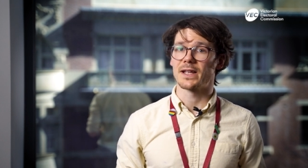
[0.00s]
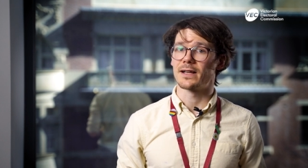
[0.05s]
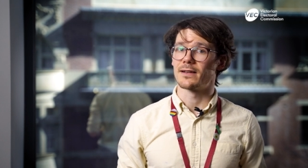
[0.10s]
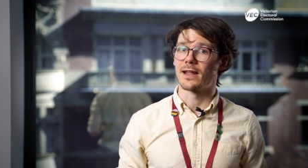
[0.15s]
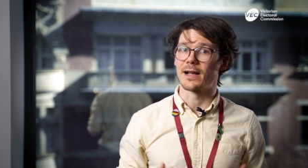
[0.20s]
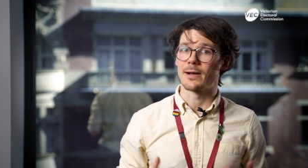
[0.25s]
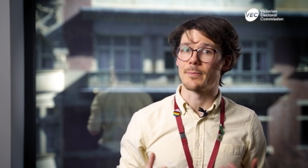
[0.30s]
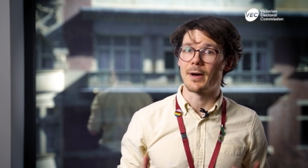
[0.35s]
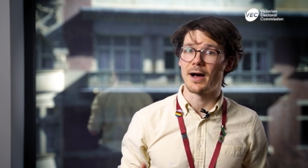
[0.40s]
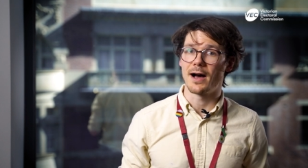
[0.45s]

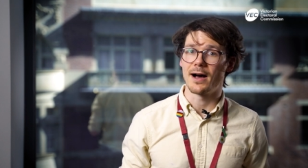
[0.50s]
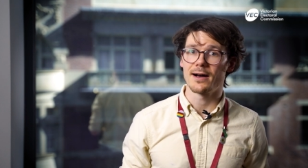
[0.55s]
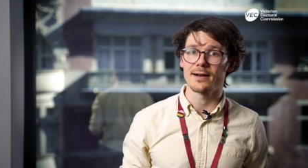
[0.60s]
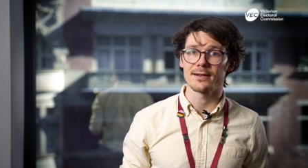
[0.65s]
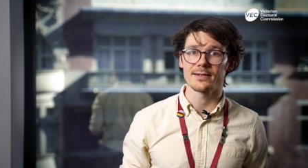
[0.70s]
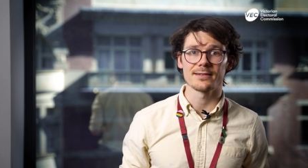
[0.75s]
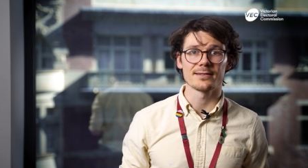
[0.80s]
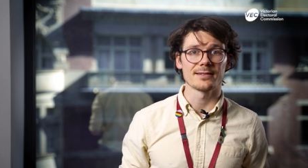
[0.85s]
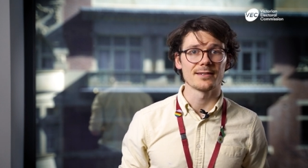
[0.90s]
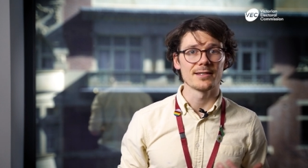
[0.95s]
like
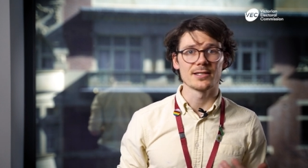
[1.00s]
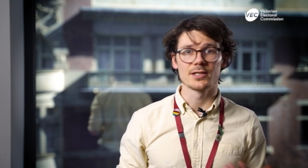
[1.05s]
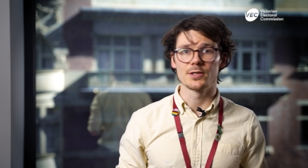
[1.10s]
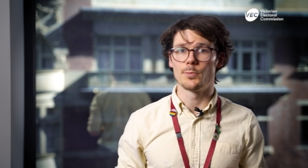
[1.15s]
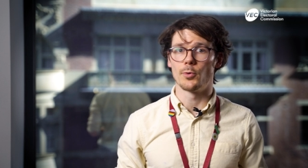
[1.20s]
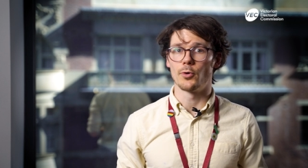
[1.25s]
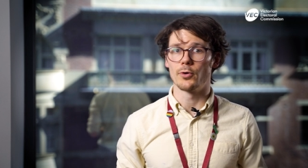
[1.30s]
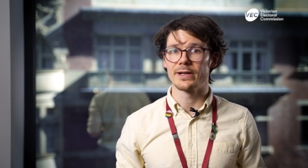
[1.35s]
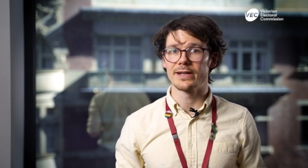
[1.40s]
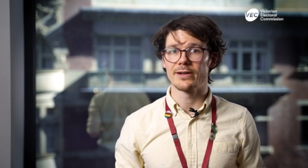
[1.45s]
parks,
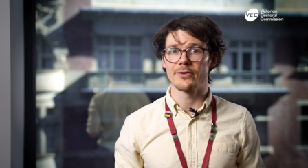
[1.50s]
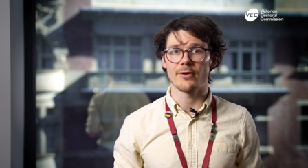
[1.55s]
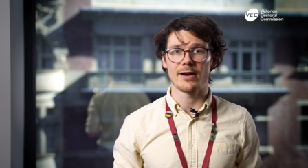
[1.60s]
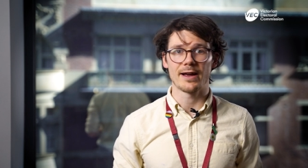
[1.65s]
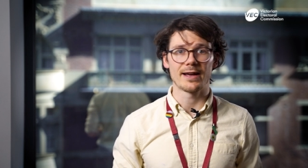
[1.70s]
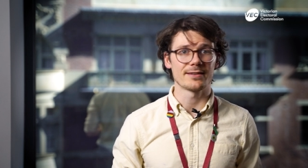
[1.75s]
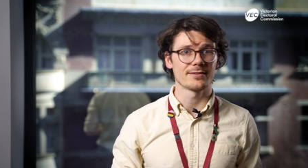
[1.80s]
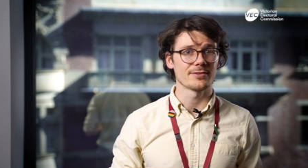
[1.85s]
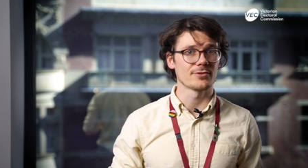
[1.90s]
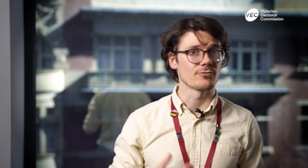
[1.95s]
sporting
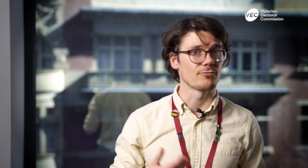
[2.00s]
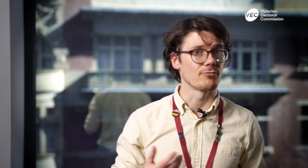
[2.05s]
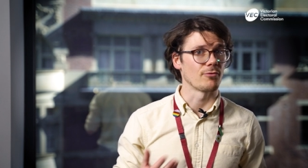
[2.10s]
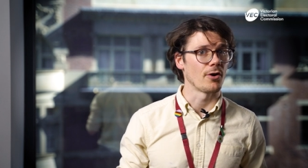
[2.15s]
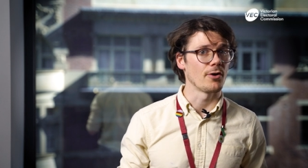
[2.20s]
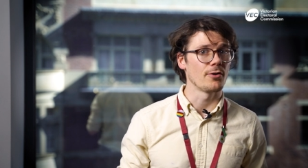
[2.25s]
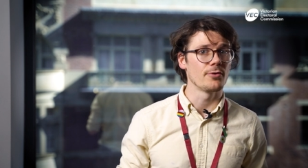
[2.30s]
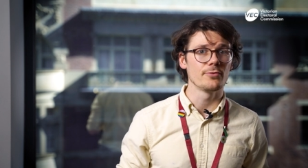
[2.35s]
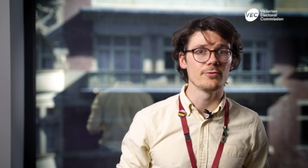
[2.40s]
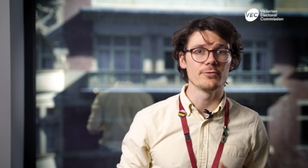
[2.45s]
grounds,
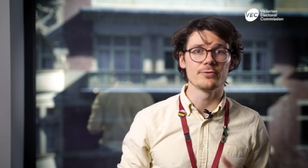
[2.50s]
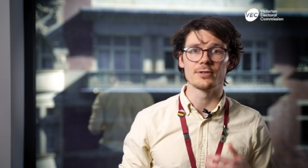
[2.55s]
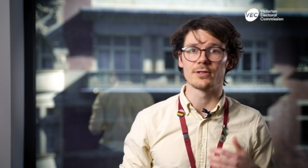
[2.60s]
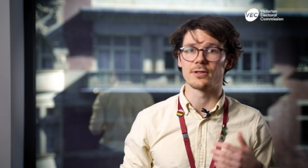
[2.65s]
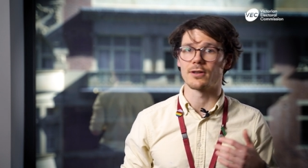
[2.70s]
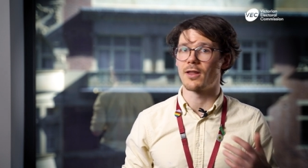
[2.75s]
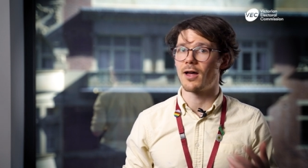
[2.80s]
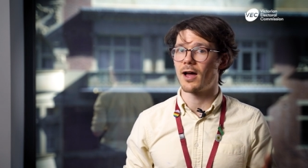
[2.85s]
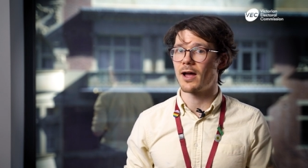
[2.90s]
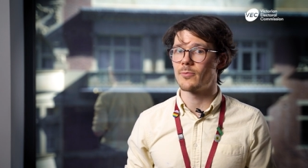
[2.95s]
roads,
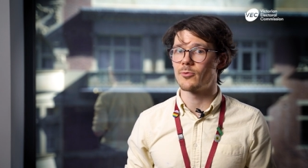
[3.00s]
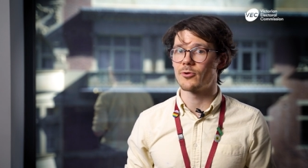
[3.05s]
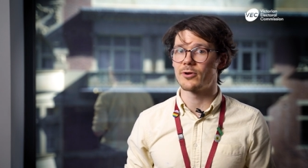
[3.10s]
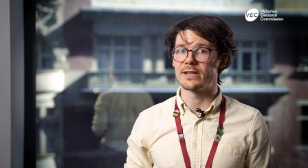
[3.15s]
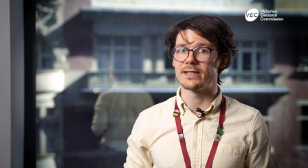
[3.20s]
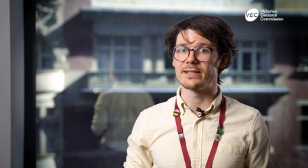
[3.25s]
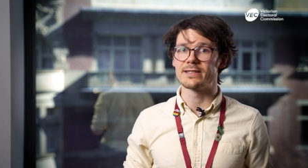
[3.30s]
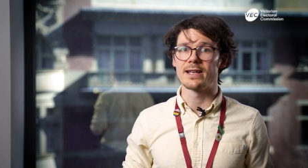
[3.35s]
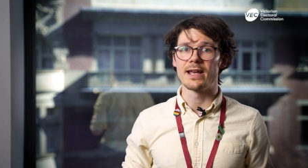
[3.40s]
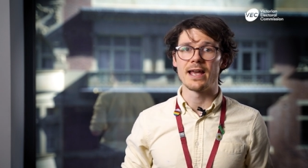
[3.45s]

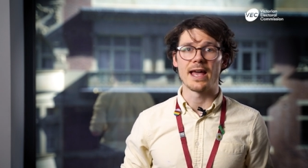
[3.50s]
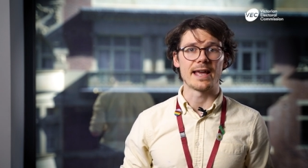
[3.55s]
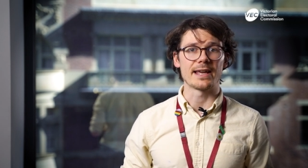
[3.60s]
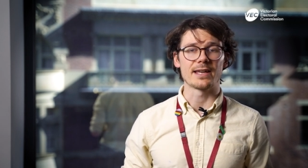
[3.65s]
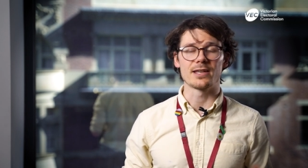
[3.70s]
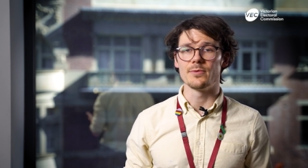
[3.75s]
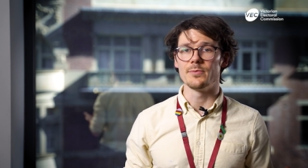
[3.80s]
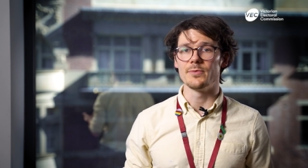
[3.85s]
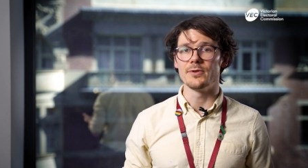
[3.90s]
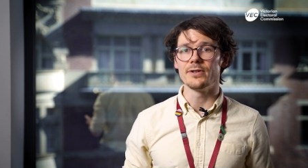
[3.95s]
libraries, and
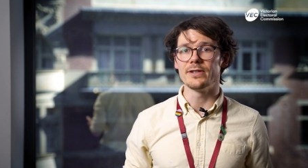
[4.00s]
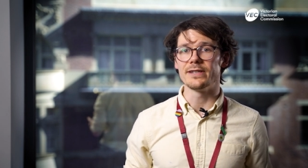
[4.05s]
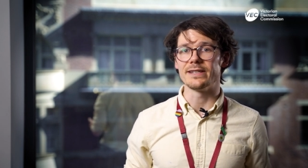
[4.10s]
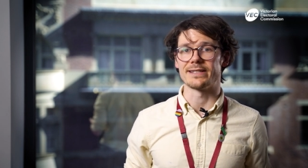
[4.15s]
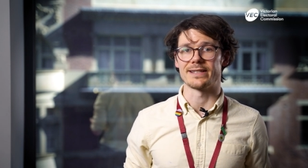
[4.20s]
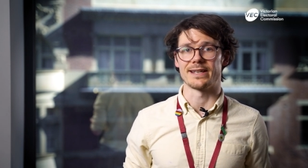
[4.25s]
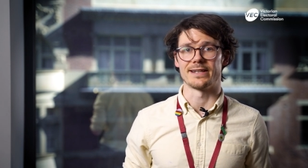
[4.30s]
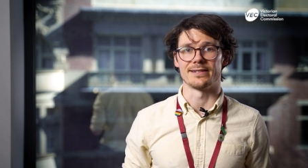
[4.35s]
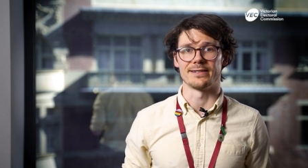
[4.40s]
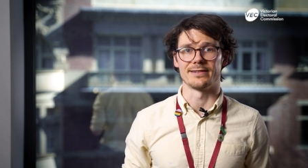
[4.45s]
community
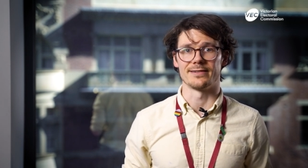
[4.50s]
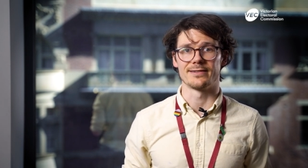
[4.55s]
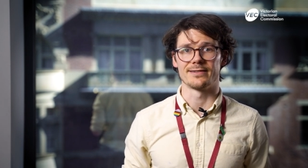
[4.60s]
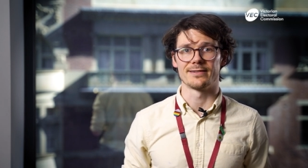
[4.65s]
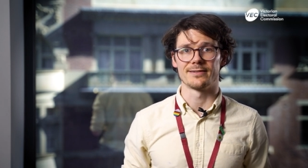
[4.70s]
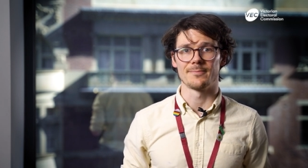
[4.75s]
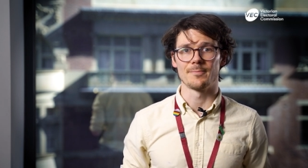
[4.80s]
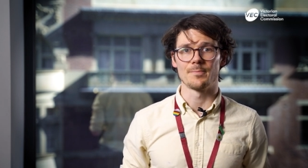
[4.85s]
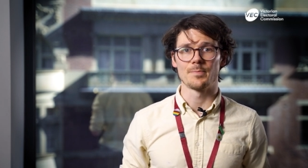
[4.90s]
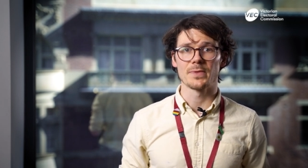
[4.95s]
centres.